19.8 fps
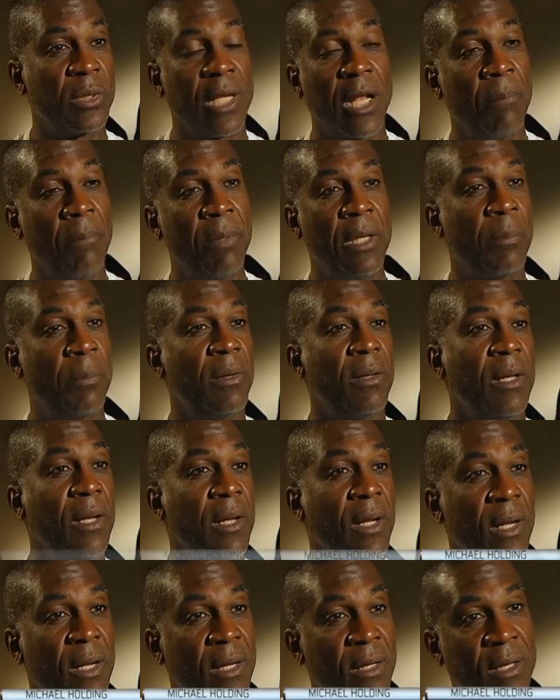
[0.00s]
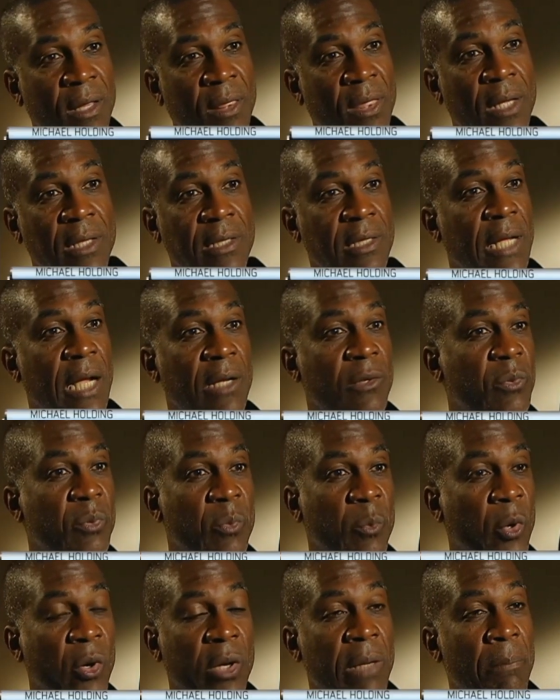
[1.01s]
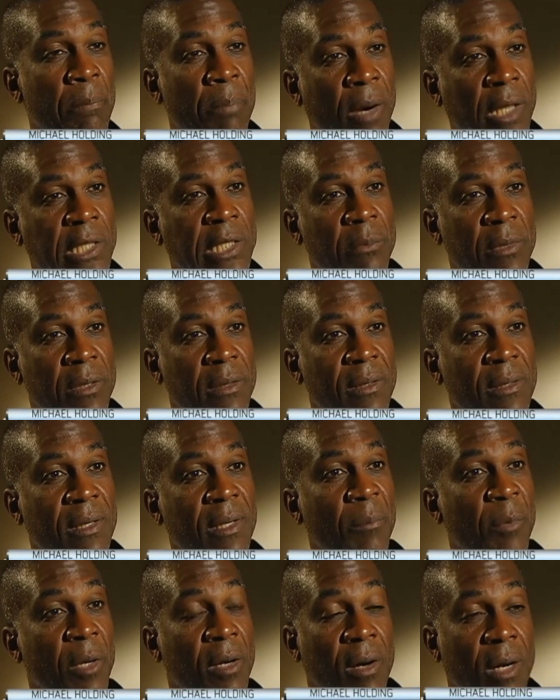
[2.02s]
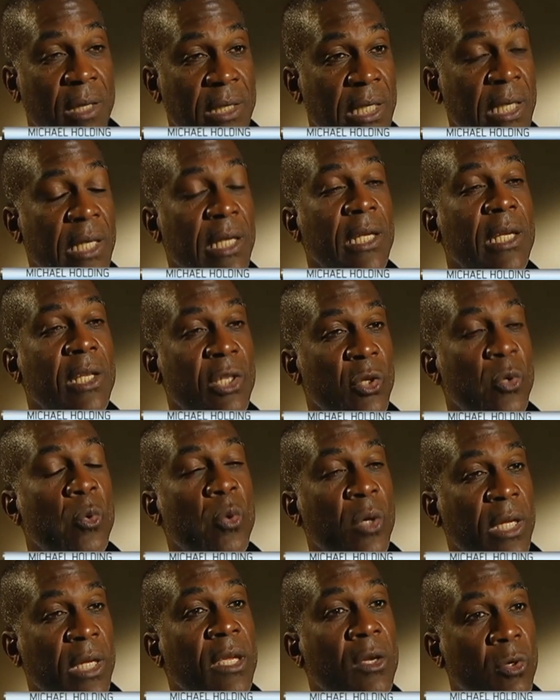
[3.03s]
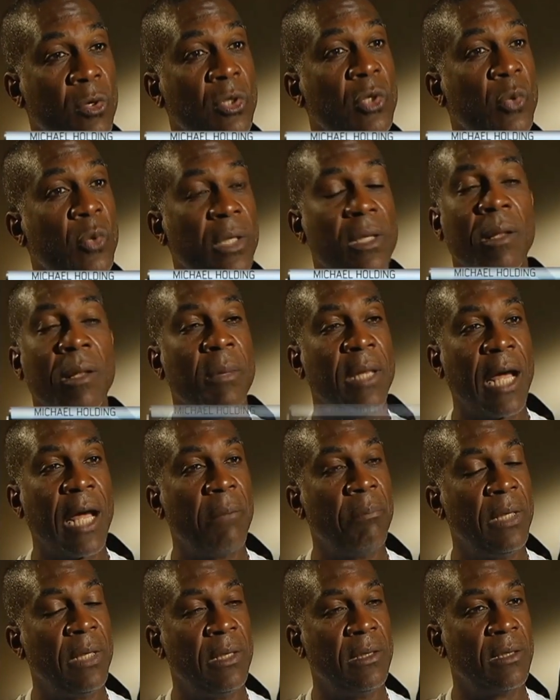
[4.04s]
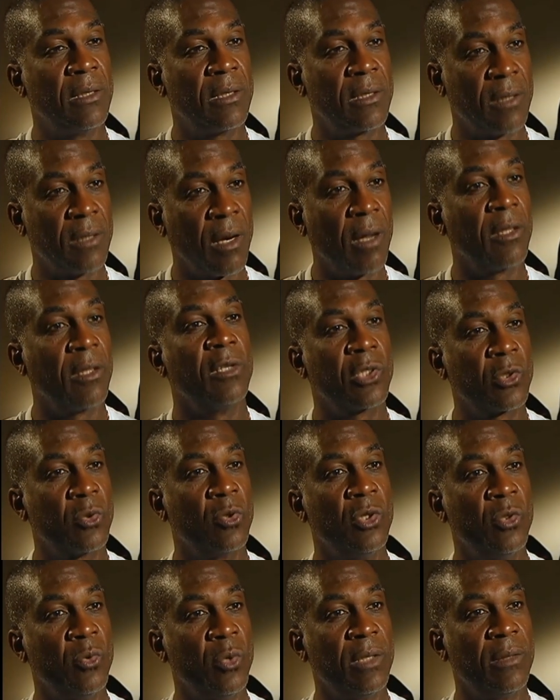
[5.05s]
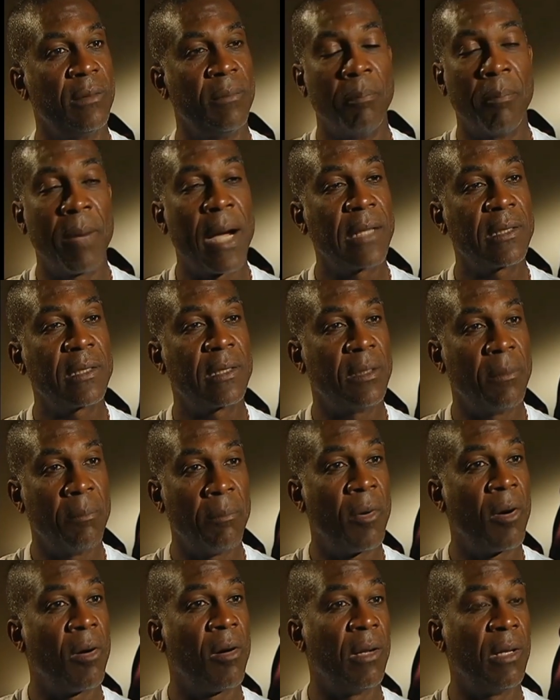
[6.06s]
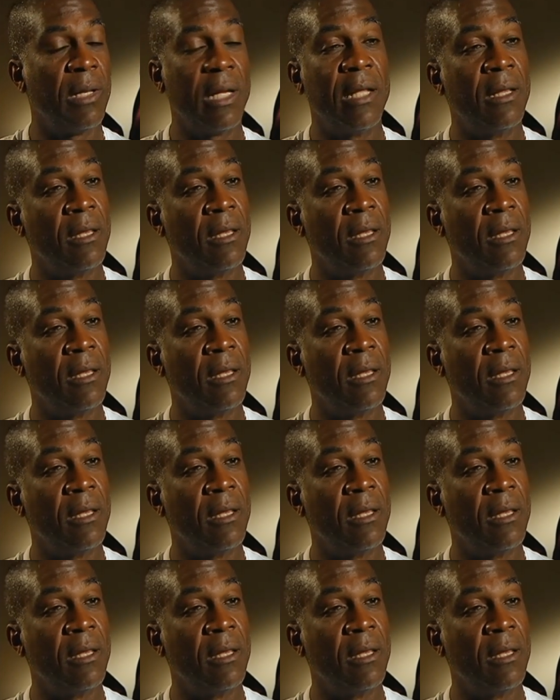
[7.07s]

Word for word: people things that were impossible because he knew he could do it that means others could do it. But ball, in the